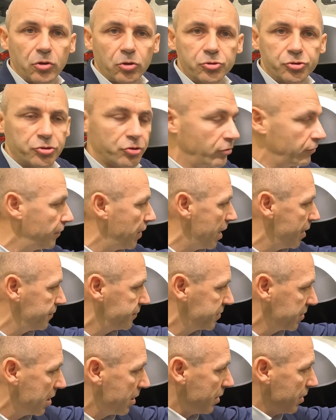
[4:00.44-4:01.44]
control
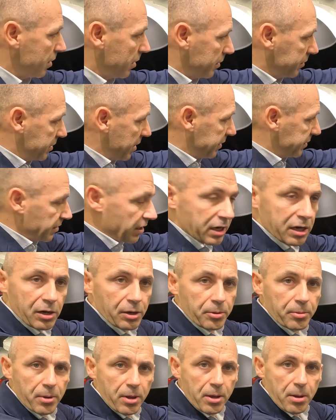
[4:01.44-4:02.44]
valves that
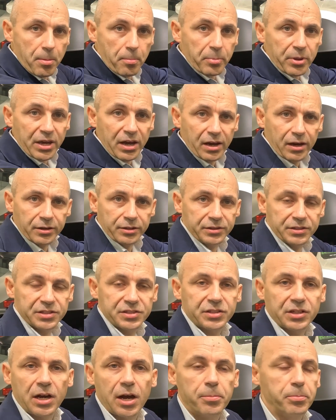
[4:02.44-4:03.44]
are behind
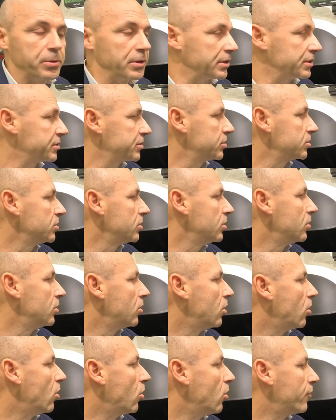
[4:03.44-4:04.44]
these couplings
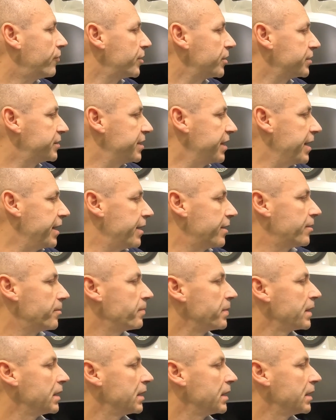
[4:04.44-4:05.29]
over there.